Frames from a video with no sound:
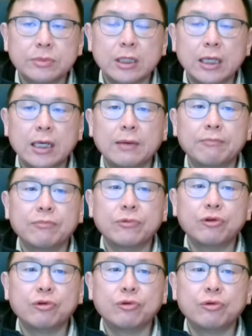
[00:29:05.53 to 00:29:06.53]

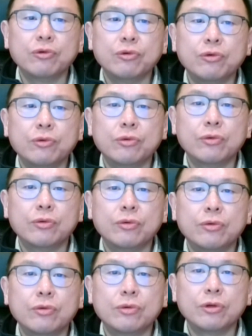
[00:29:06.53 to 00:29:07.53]

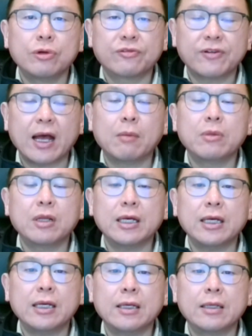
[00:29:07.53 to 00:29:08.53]
Your
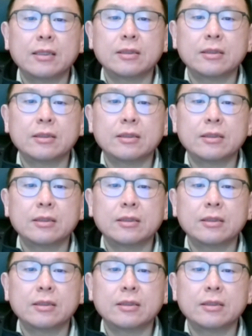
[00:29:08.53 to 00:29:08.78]
family,